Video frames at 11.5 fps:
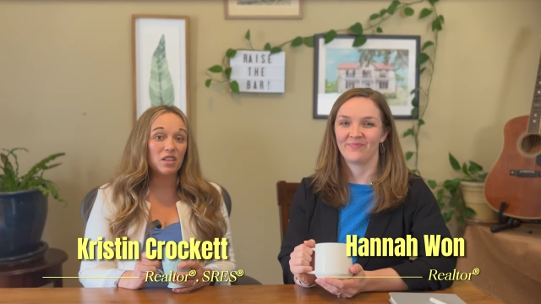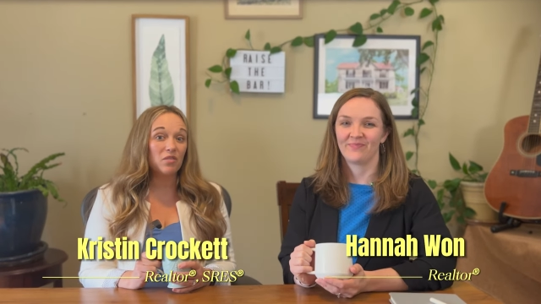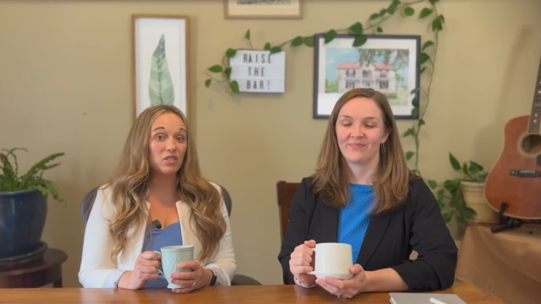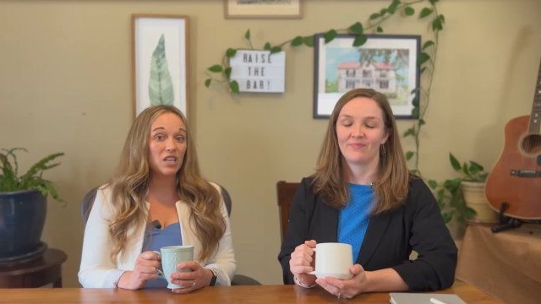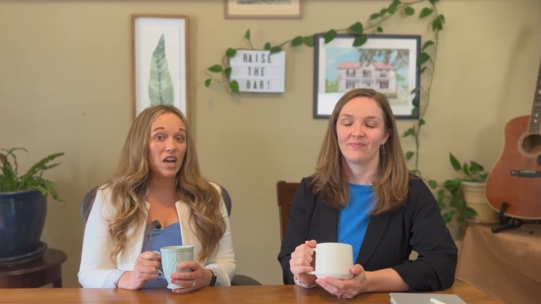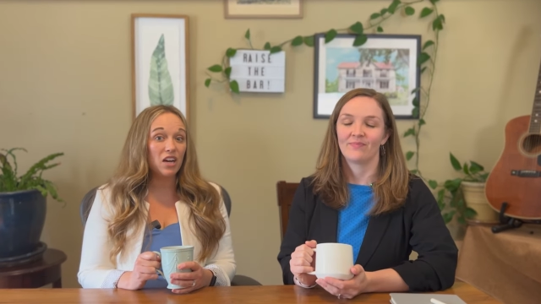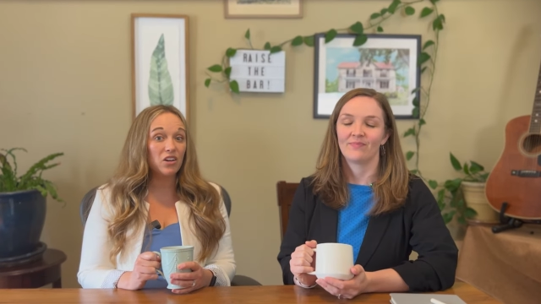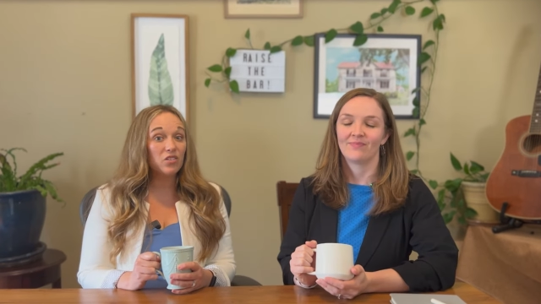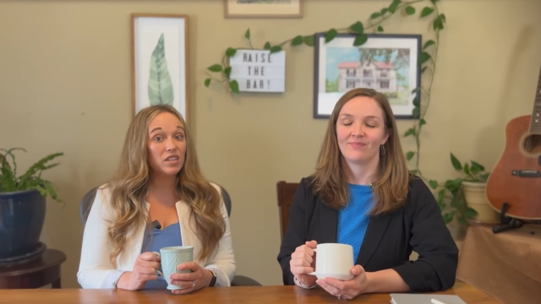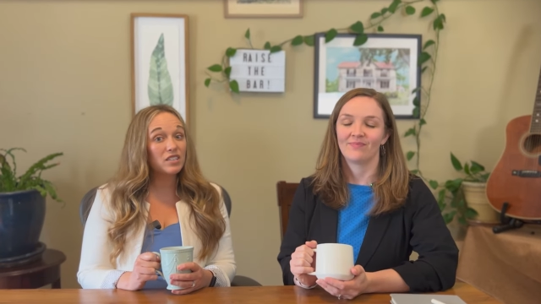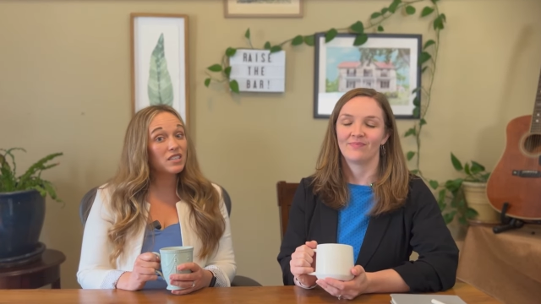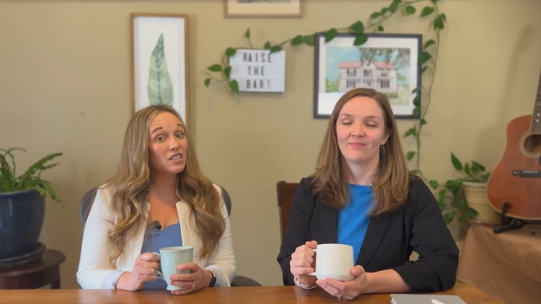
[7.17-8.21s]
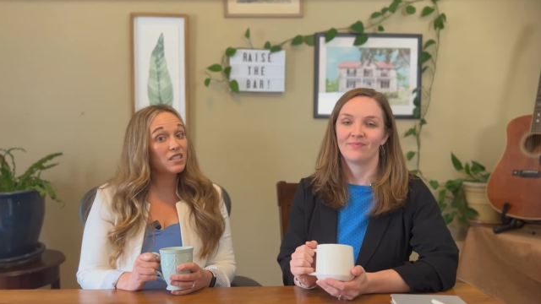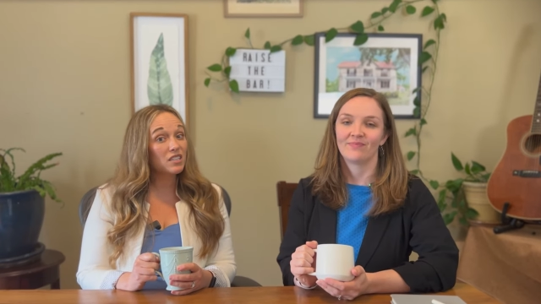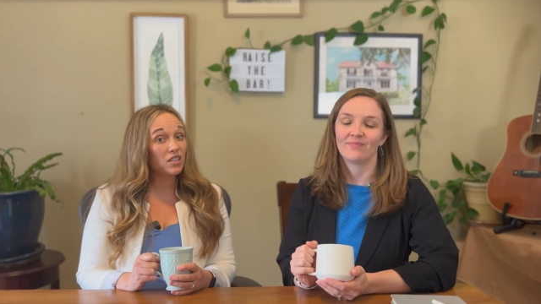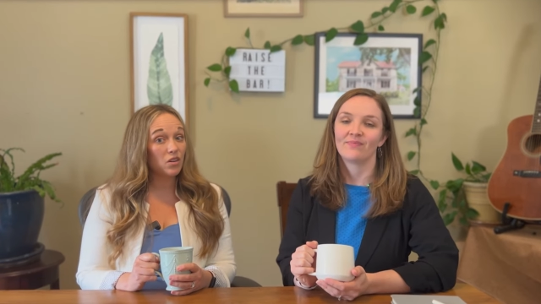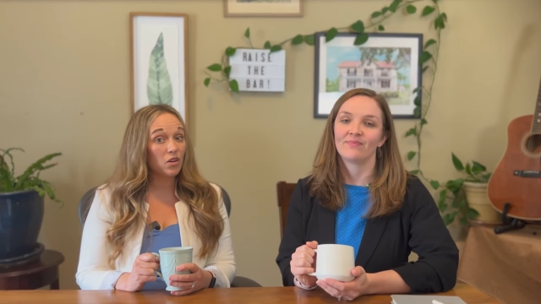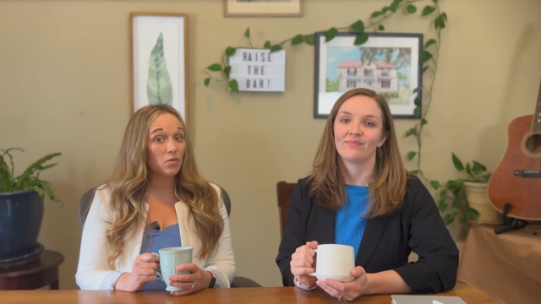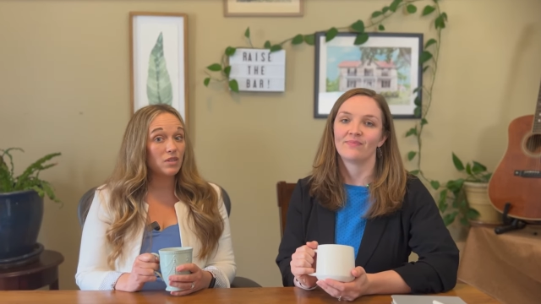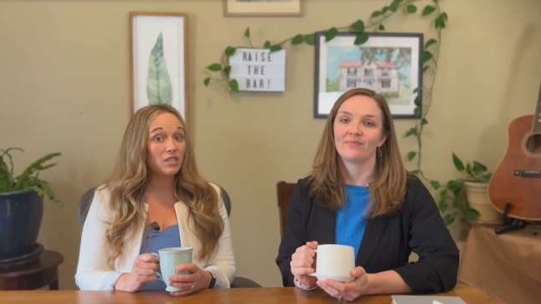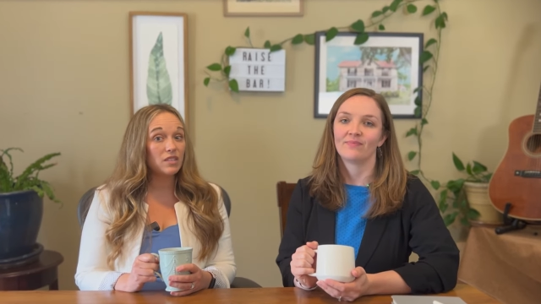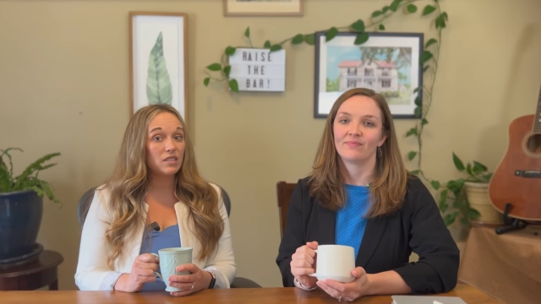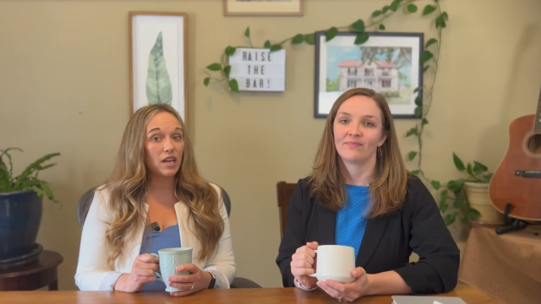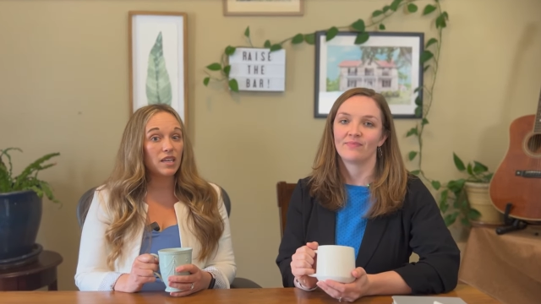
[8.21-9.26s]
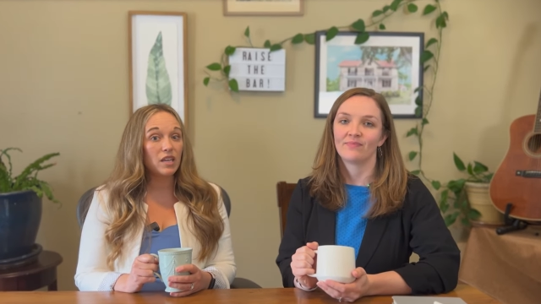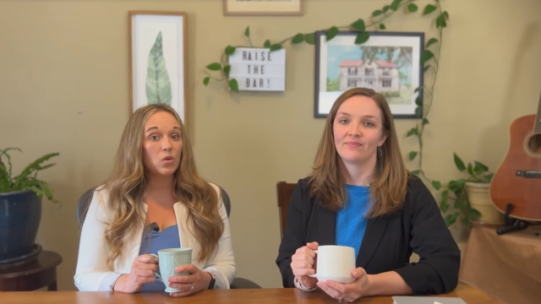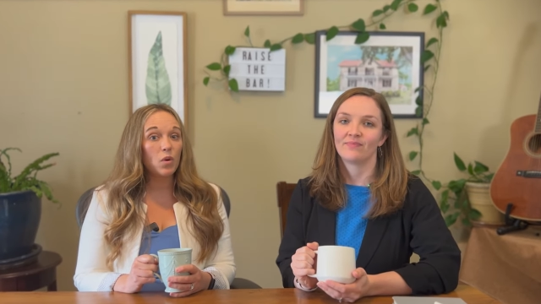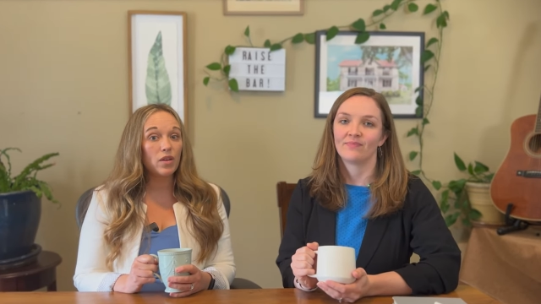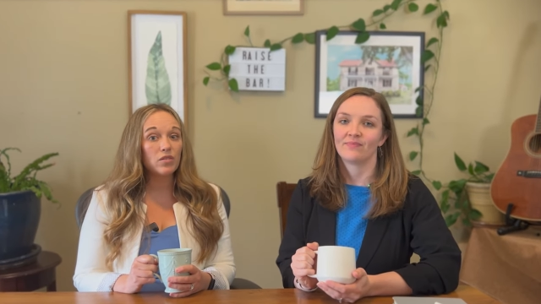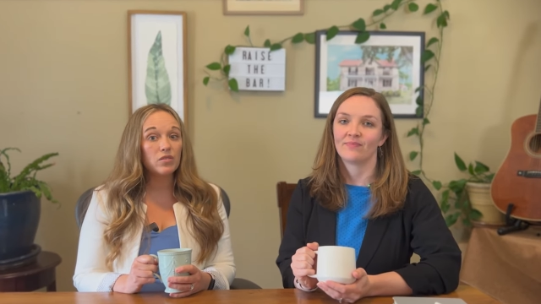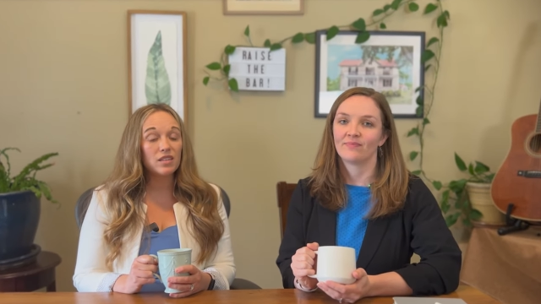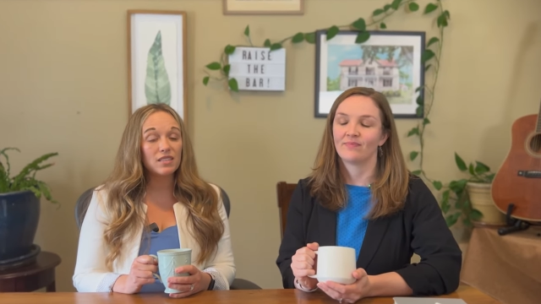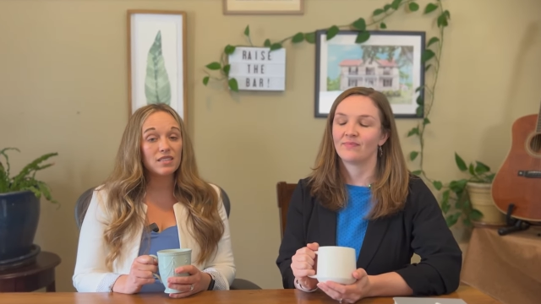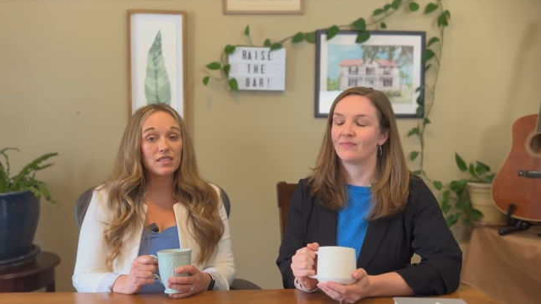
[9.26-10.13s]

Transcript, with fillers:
Speaker 1: that retirees consider when deciding whether this